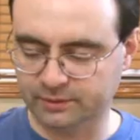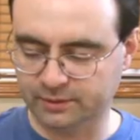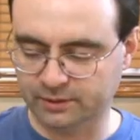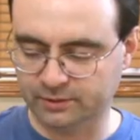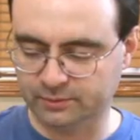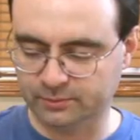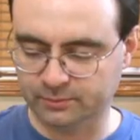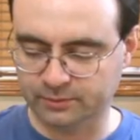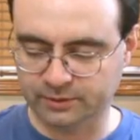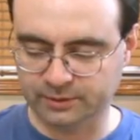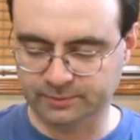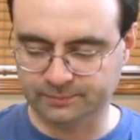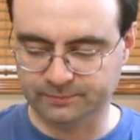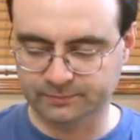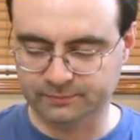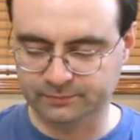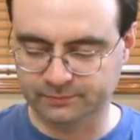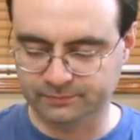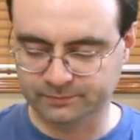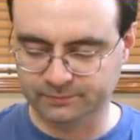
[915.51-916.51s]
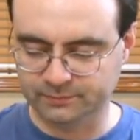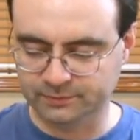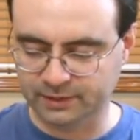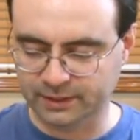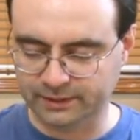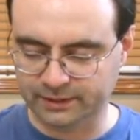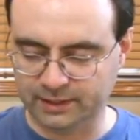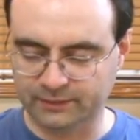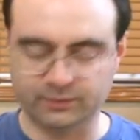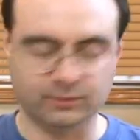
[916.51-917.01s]
I don't really
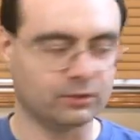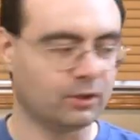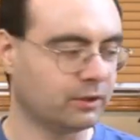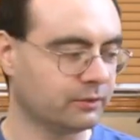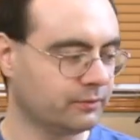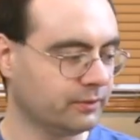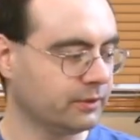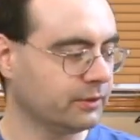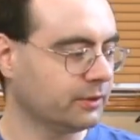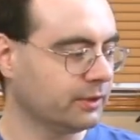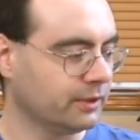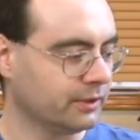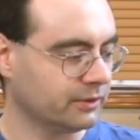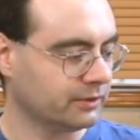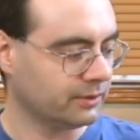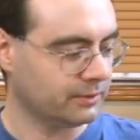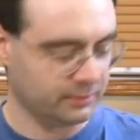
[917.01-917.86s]
like having long fingernails.